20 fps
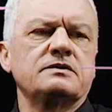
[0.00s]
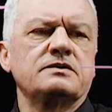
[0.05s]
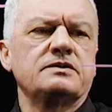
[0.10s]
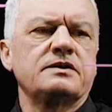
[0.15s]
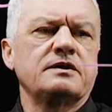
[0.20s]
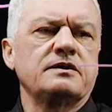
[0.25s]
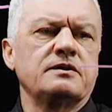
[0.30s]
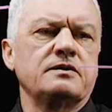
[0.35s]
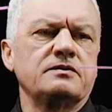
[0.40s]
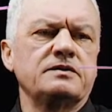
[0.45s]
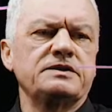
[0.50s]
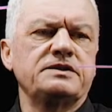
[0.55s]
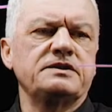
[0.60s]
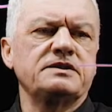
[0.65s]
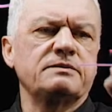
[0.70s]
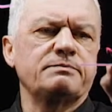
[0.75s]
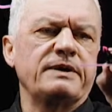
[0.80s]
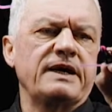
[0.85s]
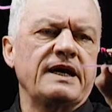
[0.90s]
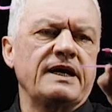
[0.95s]
So this
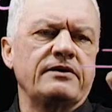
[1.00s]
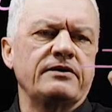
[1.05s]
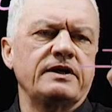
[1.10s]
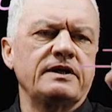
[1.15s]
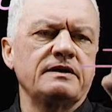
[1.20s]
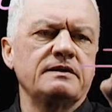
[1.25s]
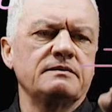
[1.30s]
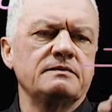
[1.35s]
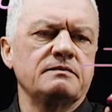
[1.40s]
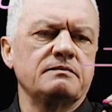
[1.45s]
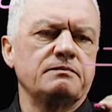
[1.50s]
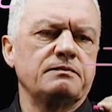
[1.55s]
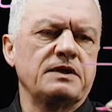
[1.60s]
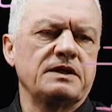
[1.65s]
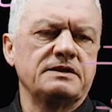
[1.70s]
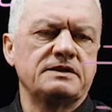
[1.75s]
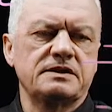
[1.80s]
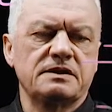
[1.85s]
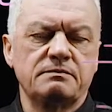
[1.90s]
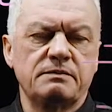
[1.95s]
is a battery,
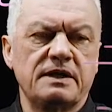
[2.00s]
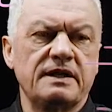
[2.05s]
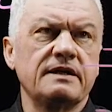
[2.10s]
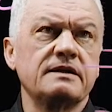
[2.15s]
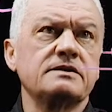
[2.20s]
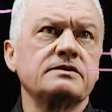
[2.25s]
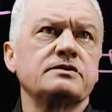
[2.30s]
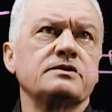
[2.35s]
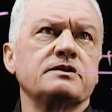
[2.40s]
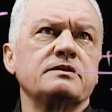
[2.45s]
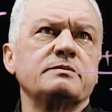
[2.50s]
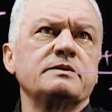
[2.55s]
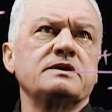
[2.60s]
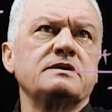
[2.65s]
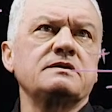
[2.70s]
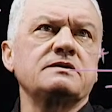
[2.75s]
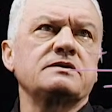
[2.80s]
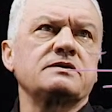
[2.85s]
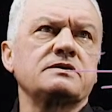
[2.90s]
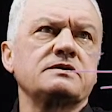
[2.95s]
plus and minus
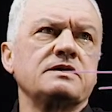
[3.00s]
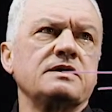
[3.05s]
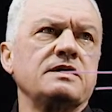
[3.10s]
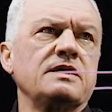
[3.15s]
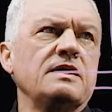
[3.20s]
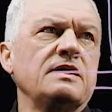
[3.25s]
terminals.